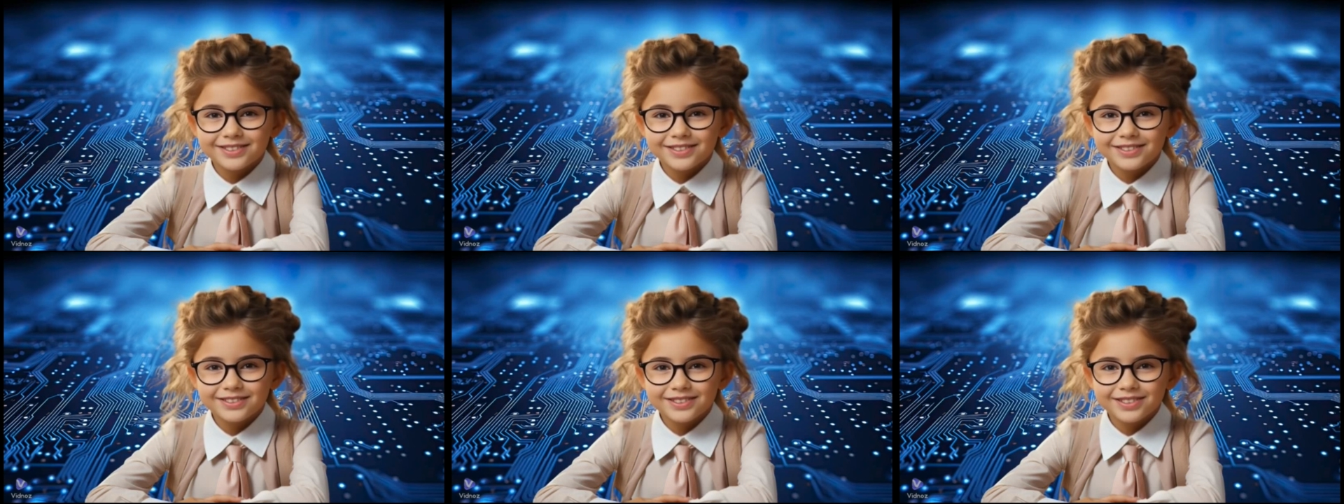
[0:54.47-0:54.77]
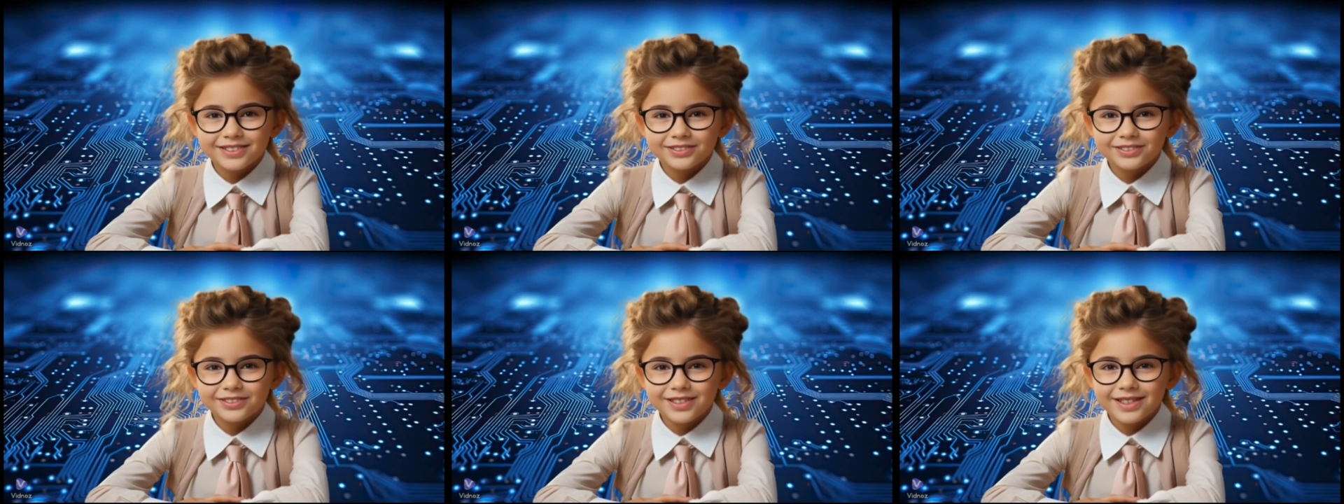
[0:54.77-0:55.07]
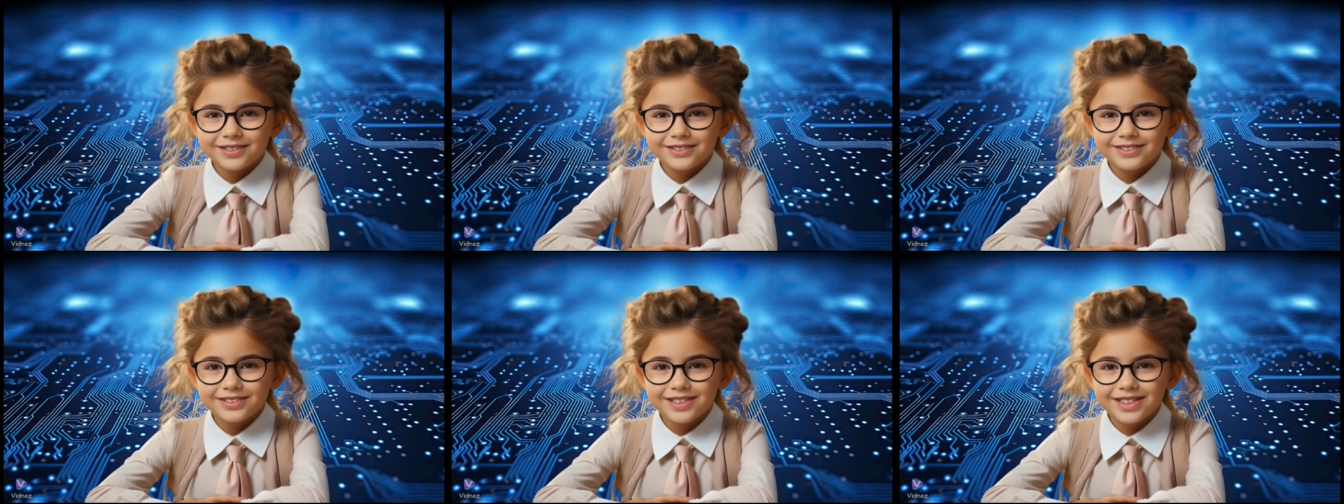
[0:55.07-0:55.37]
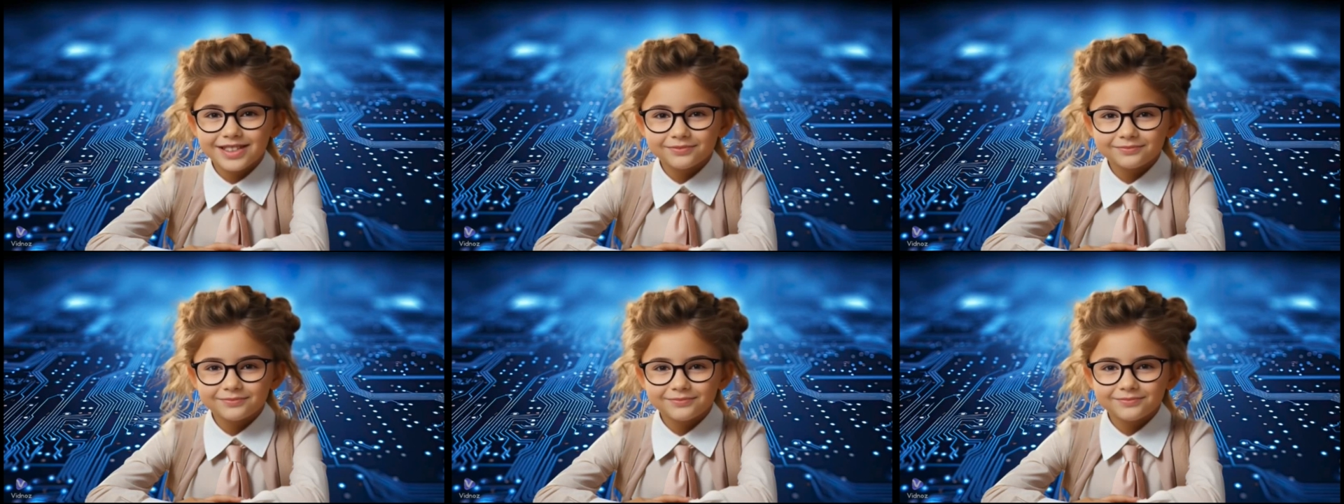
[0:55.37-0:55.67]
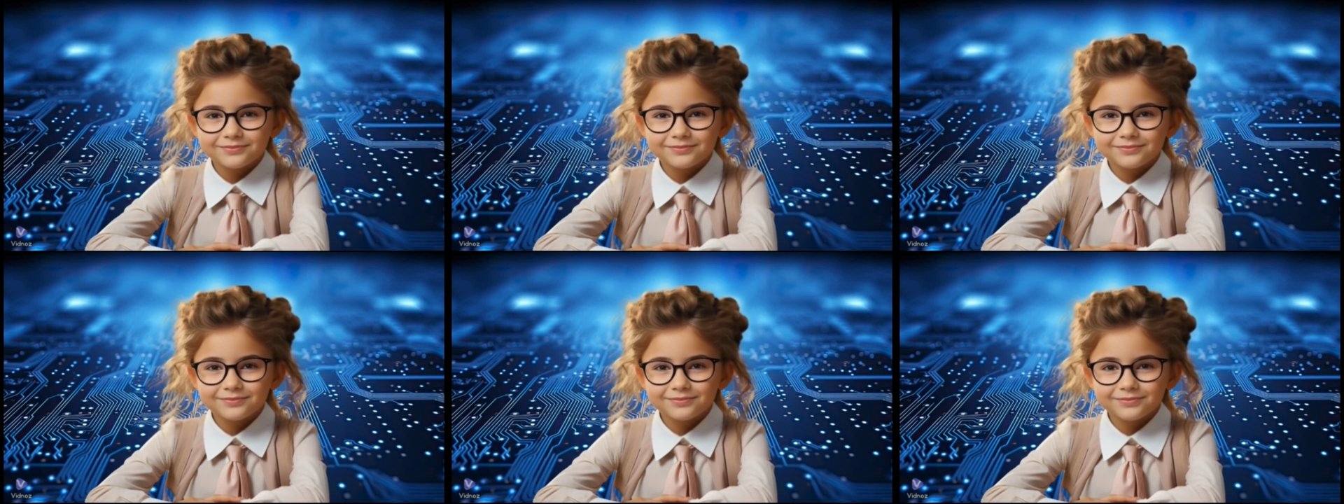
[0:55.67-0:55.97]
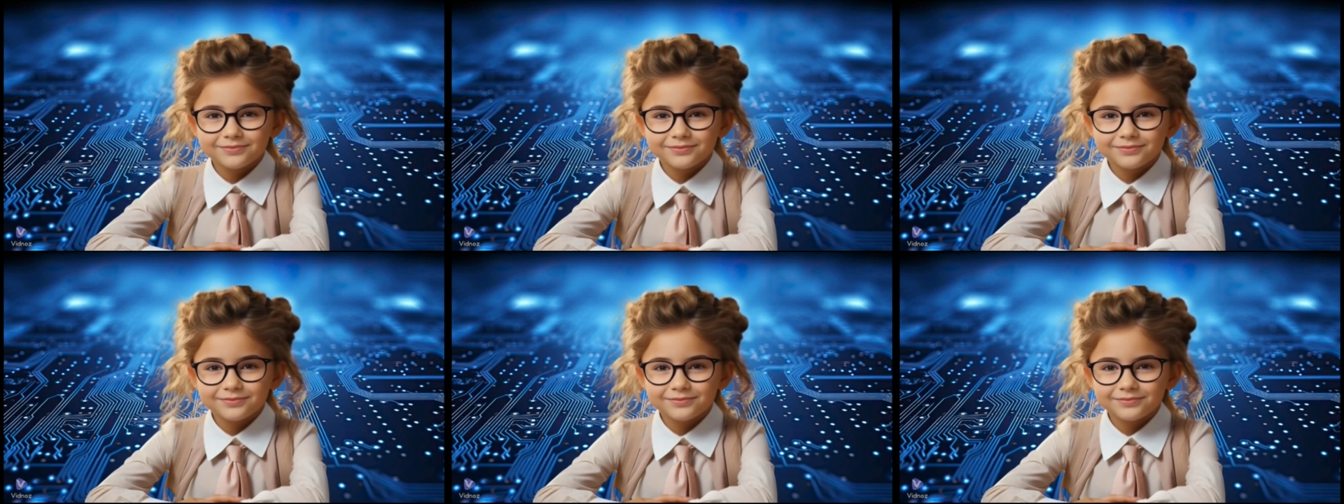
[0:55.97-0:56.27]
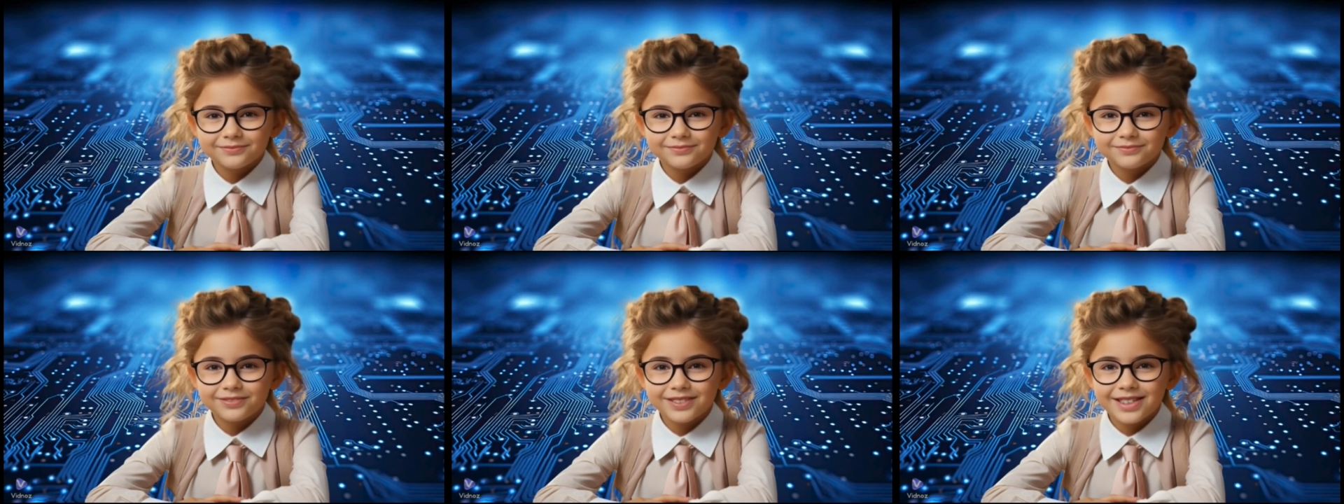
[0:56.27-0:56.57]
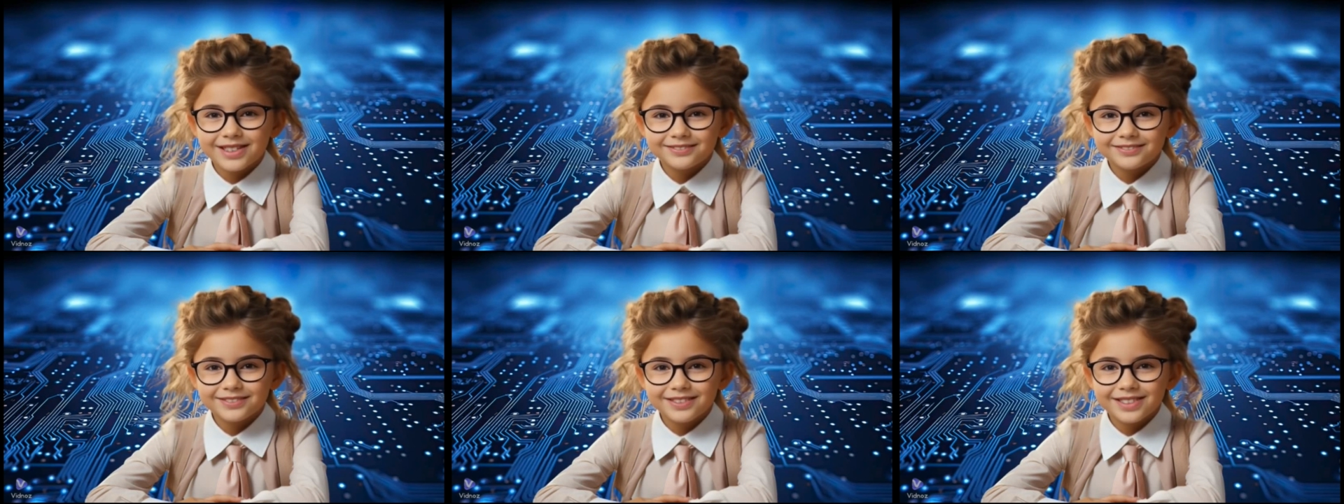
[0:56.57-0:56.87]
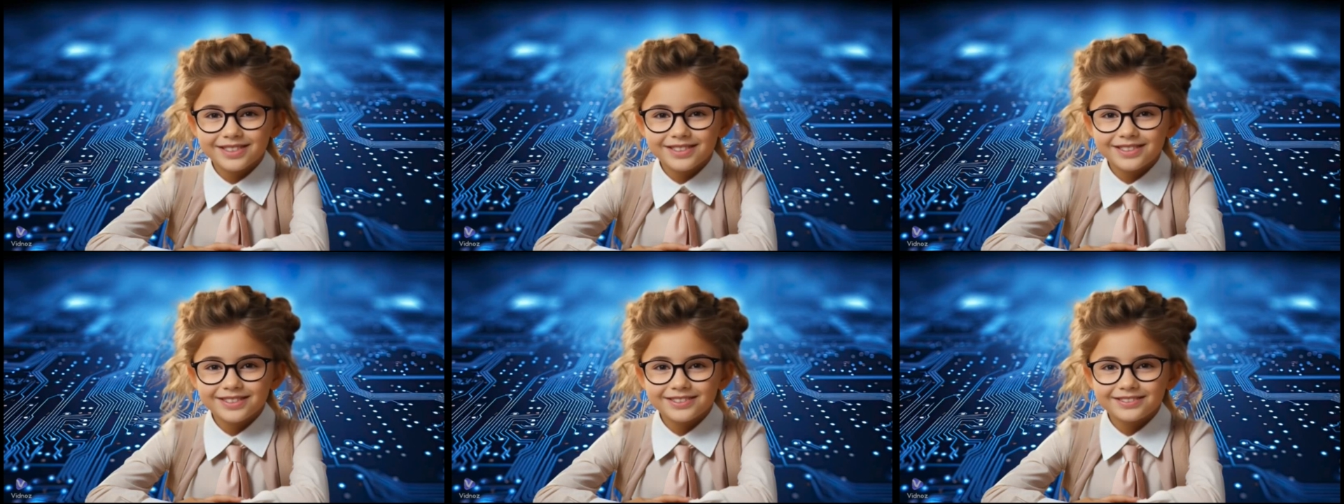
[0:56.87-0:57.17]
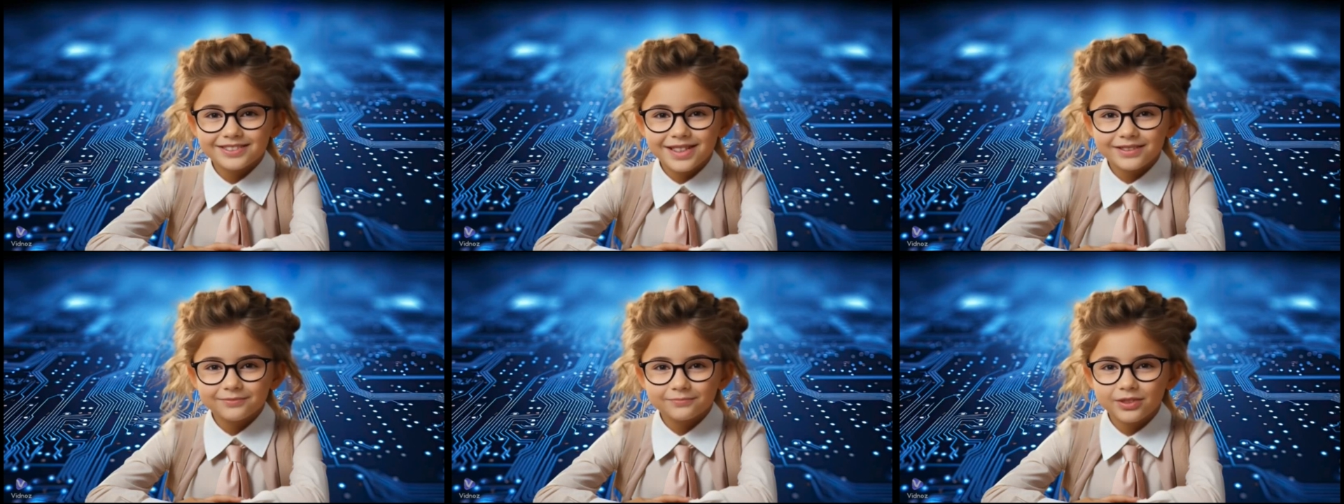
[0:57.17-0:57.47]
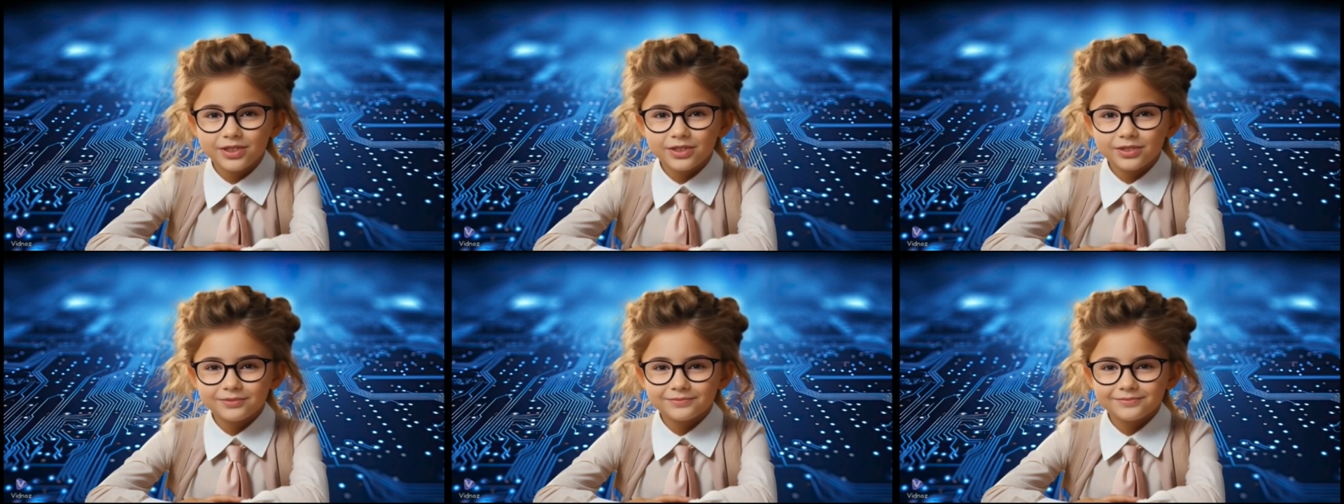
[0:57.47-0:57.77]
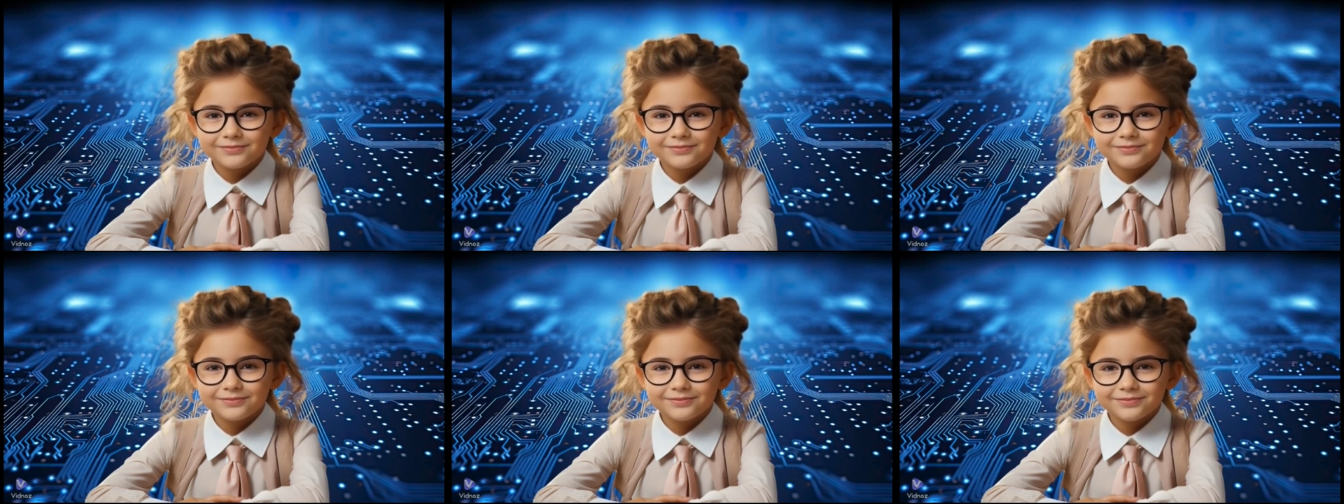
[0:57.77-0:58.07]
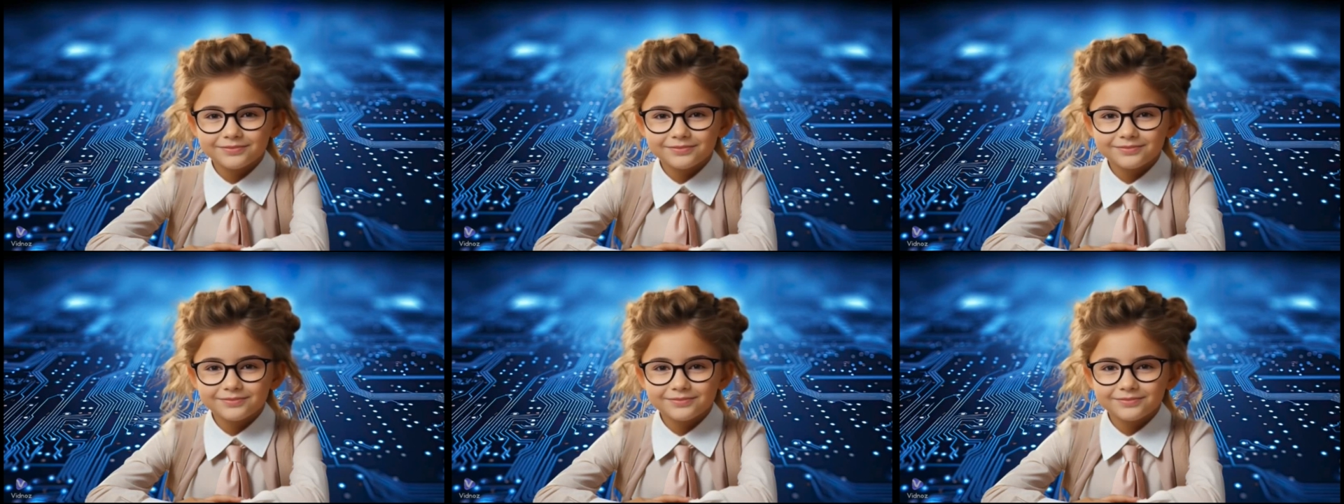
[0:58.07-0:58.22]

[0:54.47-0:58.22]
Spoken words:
after the dictionary name. Let's see an example.